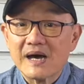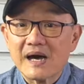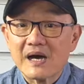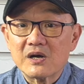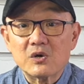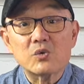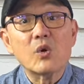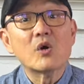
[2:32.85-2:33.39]

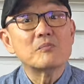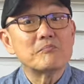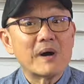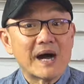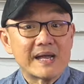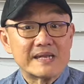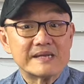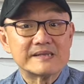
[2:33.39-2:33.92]
who won't
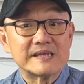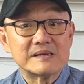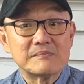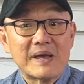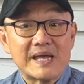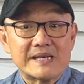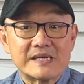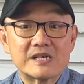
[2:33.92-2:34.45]
buy anything
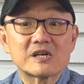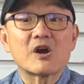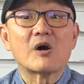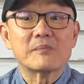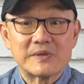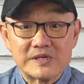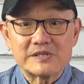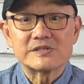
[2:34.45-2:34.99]
made in
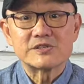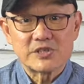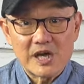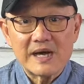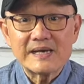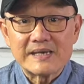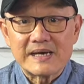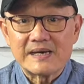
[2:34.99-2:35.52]
communist
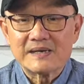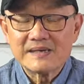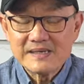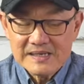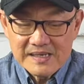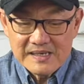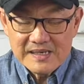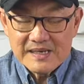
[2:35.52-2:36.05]
China,
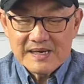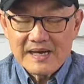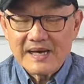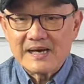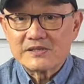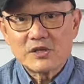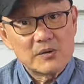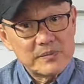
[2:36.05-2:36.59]

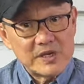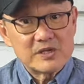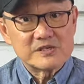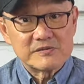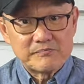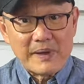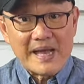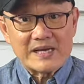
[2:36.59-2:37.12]
not because
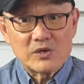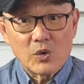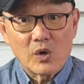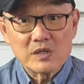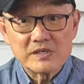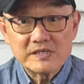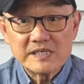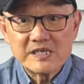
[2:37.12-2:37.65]
of bad
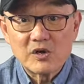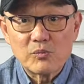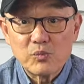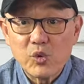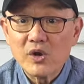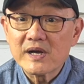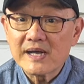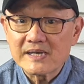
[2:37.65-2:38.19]
quality or
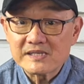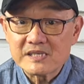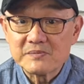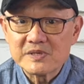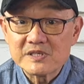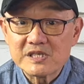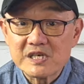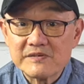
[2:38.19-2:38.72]
poor customer
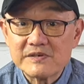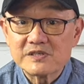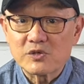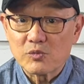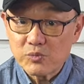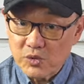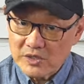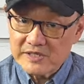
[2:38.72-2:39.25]
service or
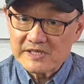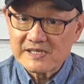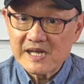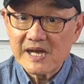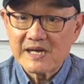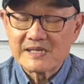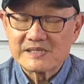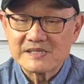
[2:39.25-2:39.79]
poor
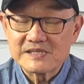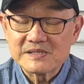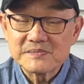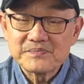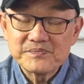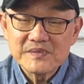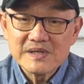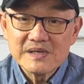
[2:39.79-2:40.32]
designs.
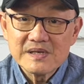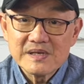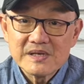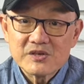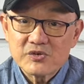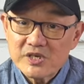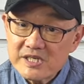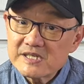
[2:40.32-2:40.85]

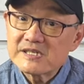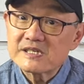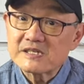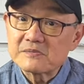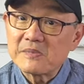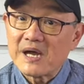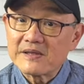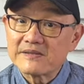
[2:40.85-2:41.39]

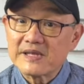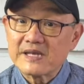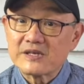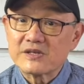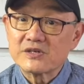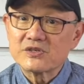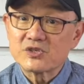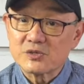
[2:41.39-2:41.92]
Criticism, I think,
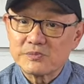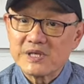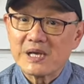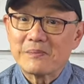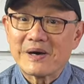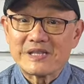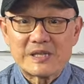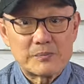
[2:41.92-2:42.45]
should be
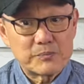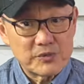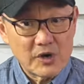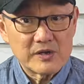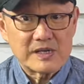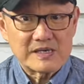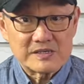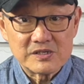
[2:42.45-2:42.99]
about the
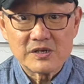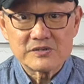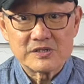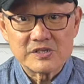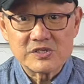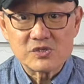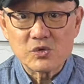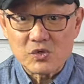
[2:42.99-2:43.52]
product, not the
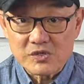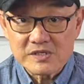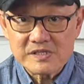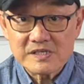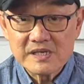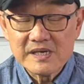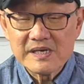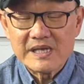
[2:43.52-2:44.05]

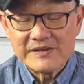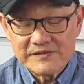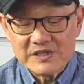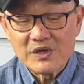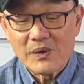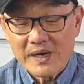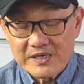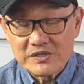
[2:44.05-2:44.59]
source, even
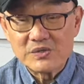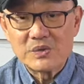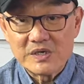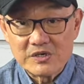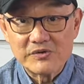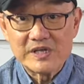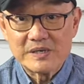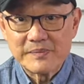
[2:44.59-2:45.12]
though I do
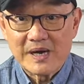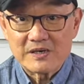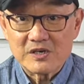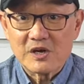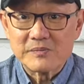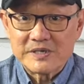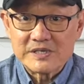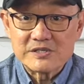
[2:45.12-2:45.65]
agree about
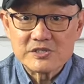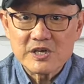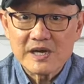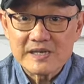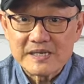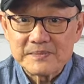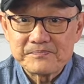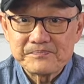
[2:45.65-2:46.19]
communist China.